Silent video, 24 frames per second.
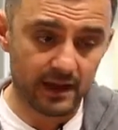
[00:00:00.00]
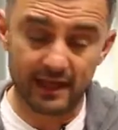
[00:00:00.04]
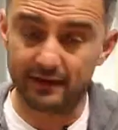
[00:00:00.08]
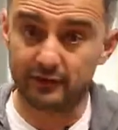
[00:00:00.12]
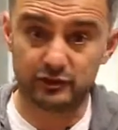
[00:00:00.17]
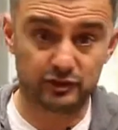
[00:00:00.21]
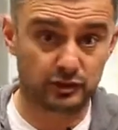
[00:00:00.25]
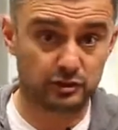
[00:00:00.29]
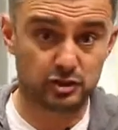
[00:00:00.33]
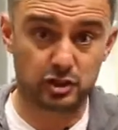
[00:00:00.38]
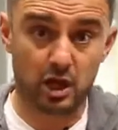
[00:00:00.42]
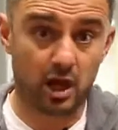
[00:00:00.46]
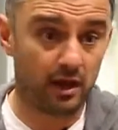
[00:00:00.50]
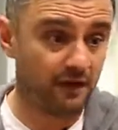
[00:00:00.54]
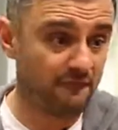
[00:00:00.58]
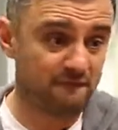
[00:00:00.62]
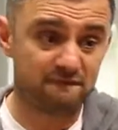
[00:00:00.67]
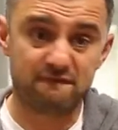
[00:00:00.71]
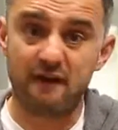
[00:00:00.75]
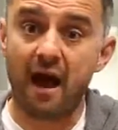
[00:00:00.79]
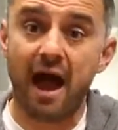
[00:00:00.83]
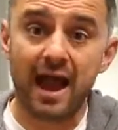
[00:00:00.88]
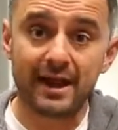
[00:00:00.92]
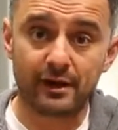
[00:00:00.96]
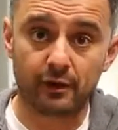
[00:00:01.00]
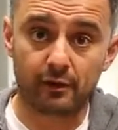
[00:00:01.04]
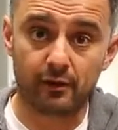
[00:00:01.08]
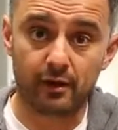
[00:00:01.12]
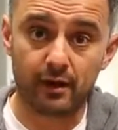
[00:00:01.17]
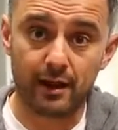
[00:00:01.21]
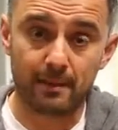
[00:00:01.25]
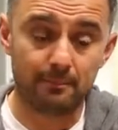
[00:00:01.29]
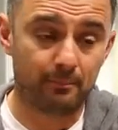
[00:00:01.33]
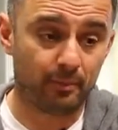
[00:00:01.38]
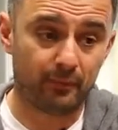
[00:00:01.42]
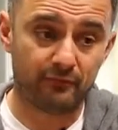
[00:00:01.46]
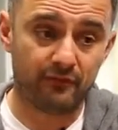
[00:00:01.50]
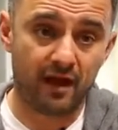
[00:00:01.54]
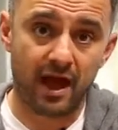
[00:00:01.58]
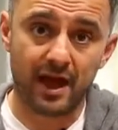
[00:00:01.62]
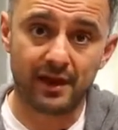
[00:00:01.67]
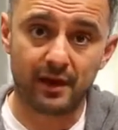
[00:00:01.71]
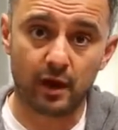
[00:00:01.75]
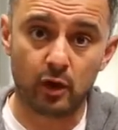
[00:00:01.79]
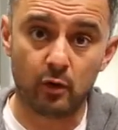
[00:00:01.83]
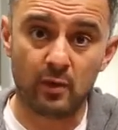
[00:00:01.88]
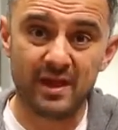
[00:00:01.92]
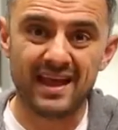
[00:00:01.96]
And there's a ton of fire and
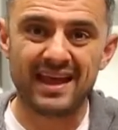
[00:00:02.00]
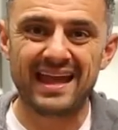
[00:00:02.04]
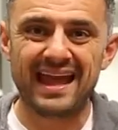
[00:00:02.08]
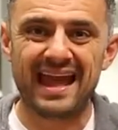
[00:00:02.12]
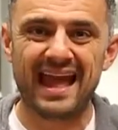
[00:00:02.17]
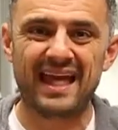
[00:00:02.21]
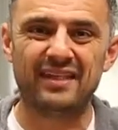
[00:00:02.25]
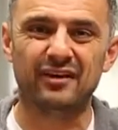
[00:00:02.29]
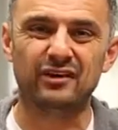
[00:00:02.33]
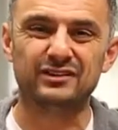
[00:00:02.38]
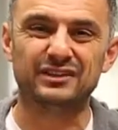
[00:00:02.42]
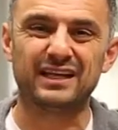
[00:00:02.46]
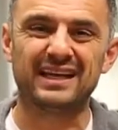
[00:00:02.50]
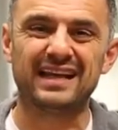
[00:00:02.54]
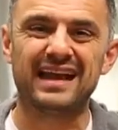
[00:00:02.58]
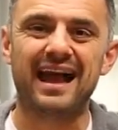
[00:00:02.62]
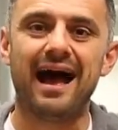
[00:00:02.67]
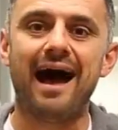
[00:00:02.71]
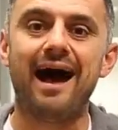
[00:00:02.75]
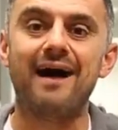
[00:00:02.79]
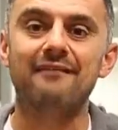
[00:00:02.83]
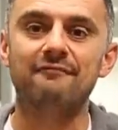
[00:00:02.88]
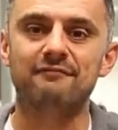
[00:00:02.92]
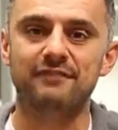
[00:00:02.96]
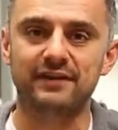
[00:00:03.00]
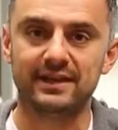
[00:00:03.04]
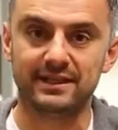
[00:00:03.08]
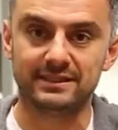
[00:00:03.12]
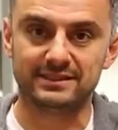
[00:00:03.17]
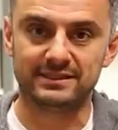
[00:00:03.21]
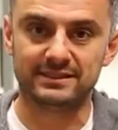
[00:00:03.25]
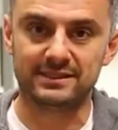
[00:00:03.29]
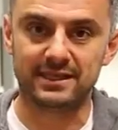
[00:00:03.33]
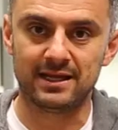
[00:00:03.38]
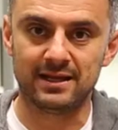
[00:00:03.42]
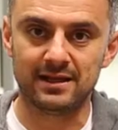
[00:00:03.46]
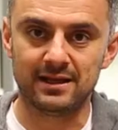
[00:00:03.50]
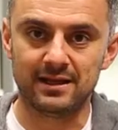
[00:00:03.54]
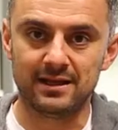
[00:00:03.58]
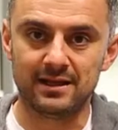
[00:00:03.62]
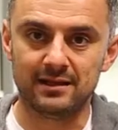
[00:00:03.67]
bravado. And there's a confidence.